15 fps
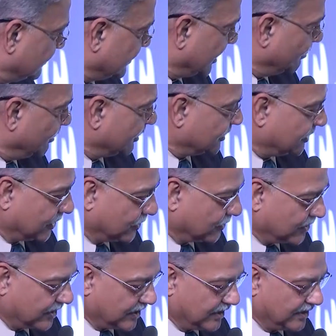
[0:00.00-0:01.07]
cyber
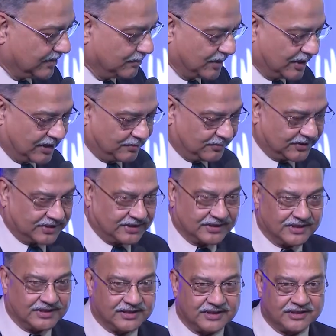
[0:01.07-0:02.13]
security becomes an
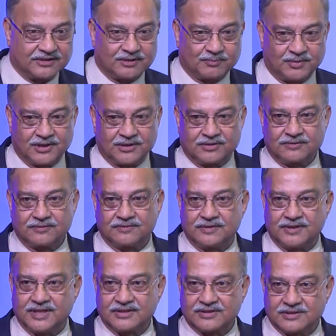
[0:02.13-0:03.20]
integral part of
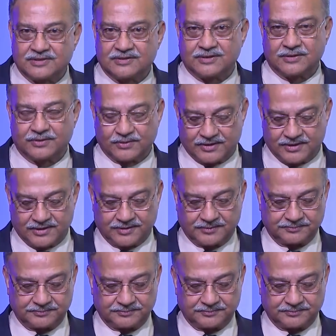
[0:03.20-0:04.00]
national security."